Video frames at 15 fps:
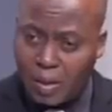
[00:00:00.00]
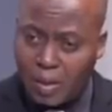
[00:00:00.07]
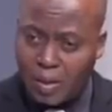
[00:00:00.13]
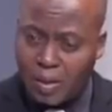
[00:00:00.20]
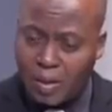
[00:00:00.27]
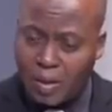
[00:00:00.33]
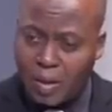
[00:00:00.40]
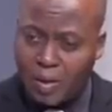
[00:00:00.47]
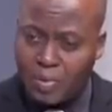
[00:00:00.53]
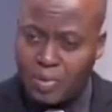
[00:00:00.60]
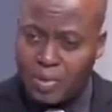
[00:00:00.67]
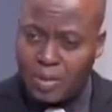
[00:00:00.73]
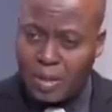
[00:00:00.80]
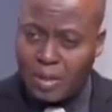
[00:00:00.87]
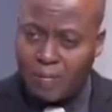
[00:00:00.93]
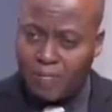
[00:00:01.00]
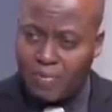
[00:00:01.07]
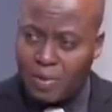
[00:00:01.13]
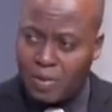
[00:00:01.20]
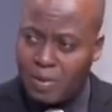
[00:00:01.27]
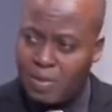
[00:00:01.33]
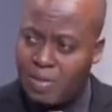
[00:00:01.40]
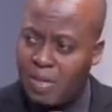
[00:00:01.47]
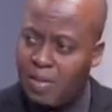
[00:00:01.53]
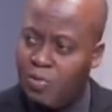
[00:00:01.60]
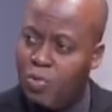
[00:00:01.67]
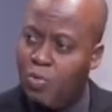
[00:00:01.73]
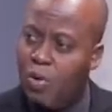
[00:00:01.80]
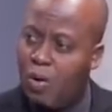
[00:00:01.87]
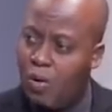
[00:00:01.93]
in the House, that it's taking
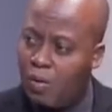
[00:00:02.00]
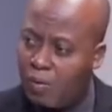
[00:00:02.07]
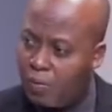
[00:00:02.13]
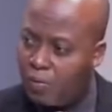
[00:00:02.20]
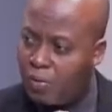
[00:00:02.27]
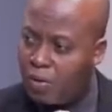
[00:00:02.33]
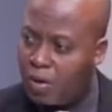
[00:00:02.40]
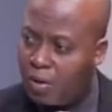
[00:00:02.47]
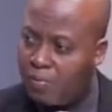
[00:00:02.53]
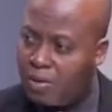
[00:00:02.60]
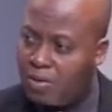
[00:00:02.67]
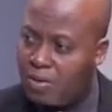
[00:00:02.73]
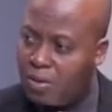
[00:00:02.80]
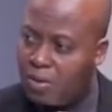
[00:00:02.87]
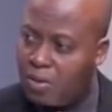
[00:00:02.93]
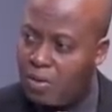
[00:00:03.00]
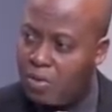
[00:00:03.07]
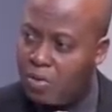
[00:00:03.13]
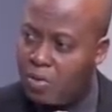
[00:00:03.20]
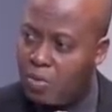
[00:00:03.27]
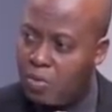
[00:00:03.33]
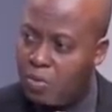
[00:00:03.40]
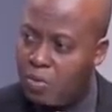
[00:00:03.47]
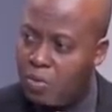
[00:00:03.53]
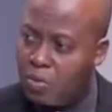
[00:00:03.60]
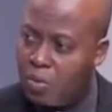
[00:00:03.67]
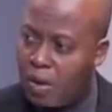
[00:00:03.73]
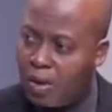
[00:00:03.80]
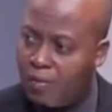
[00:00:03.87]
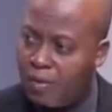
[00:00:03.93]
too long for the government
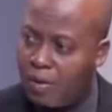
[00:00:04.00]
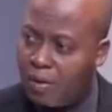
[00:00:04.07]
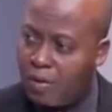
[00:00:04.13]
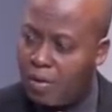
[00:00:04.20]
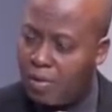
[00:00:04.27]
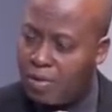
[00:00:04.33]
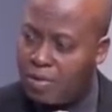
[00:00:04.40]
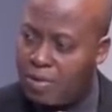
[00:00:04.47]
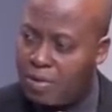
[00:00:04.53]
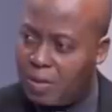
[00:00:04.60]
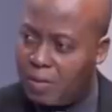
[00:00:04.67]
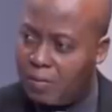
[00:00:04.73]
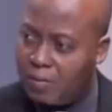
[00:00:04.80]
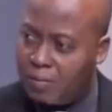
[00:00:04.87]
to have another sitting?